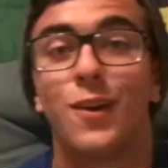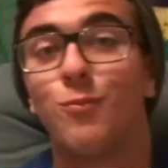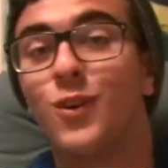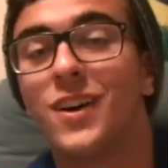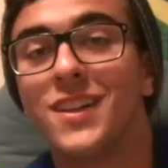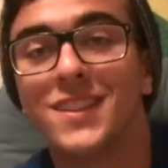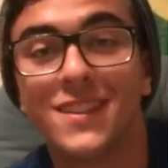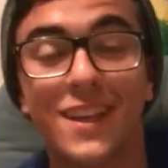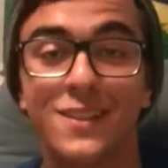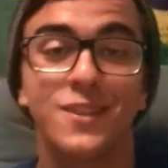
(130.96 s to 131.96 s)
But
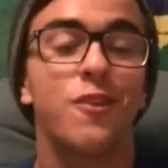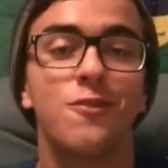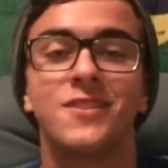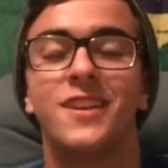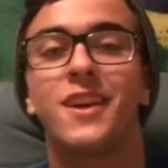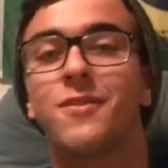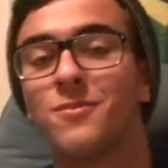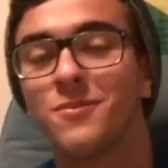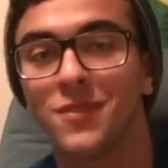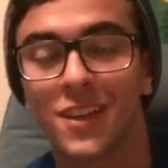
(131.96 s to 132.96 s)
that's a good thing
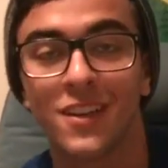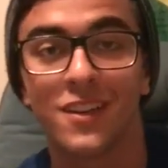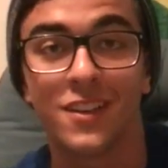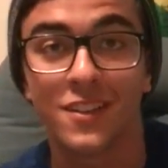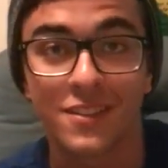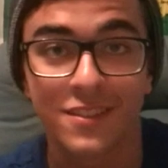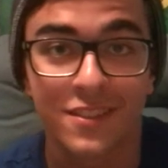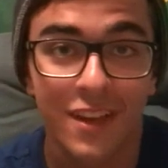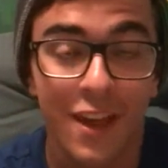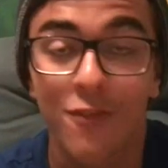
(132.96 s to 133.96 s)

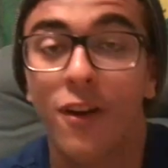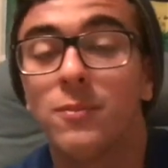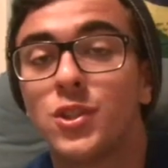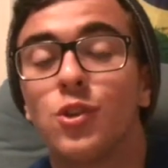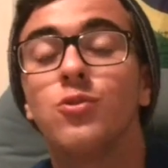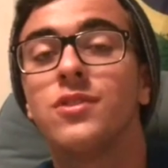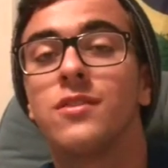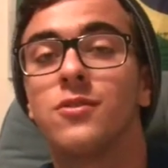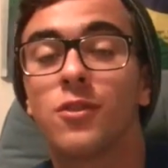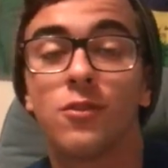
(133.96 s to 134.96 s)
because if I'm
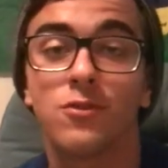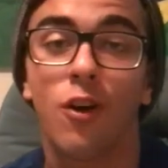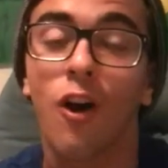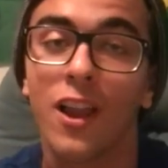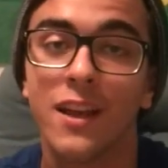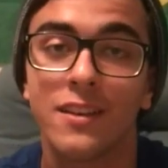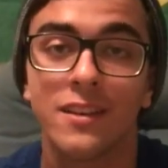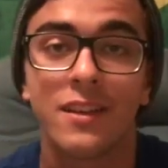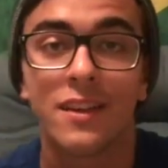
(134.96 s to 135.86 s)
chosen to go to Holland,